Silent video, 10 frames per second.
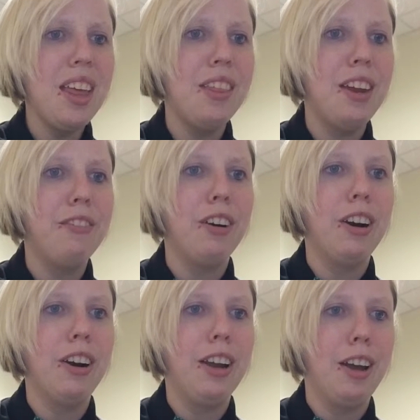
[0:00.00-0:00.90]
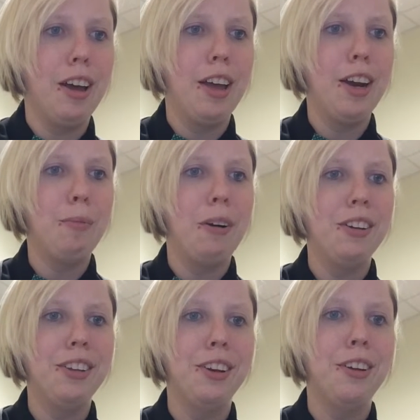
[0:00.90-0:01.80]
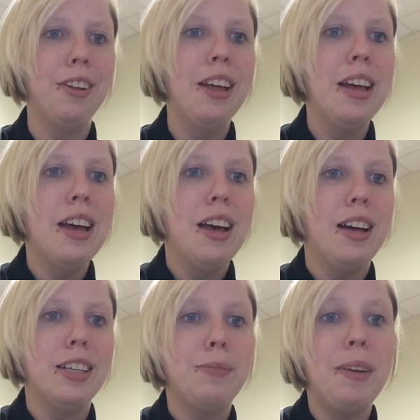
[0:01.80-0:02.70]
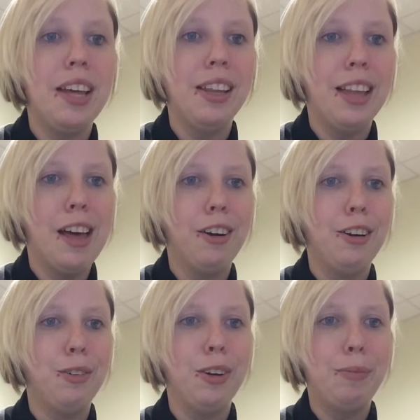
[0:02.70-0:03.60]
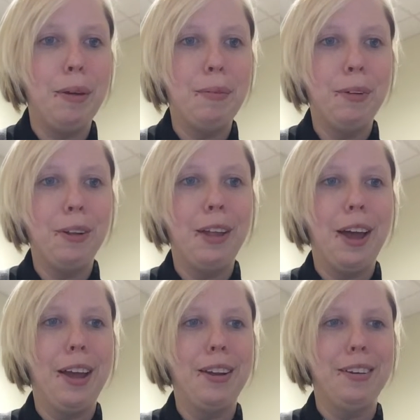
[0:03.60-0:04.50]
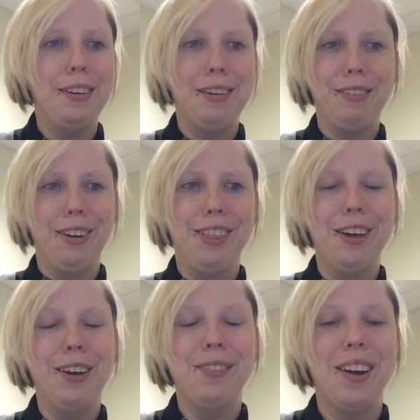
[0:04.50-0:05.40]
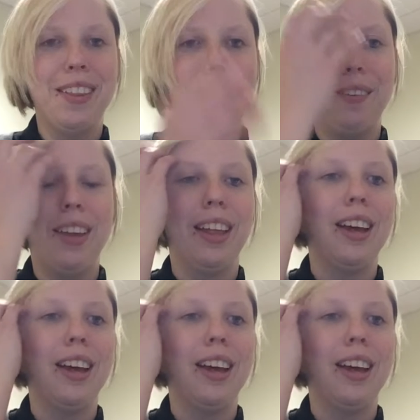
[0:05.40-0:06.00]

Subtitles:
And then for interpersonal, speaking louder towards people, I never really thought about it that way.